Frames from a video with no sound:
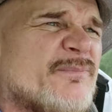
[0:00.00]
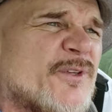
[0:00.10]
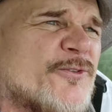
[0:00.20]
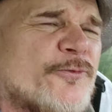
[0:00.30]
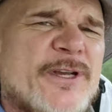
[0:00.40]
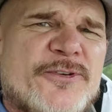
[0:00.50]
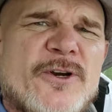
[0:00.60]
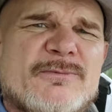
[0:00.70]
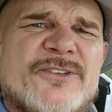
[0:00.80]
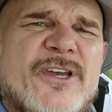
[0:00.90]
There's three
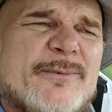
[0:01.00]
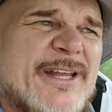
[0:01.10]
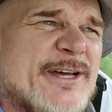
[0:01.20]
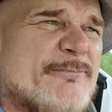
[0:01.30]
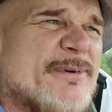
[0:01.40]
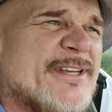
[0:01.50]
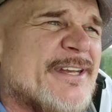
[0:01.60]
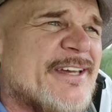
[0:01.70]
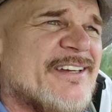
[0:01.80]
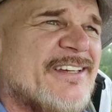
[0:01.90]
tournaments coming up,
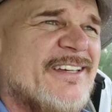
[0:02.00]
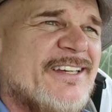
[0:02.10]
and uh,